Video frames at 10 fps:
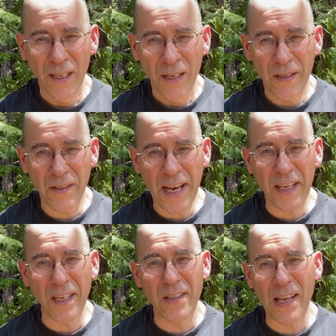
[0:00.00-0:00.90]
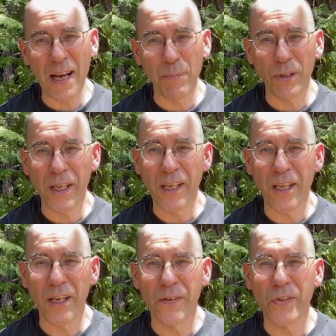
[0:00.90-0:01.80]
The second example he
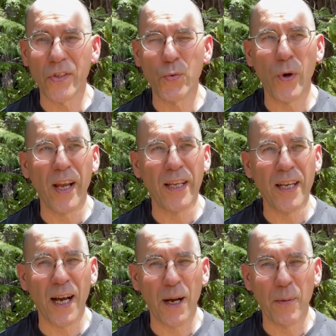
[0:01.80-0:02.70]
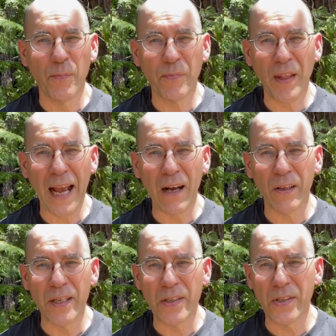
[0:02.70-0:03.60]
gives is when
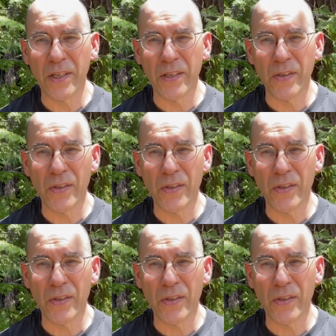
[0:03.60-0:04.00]
Alice is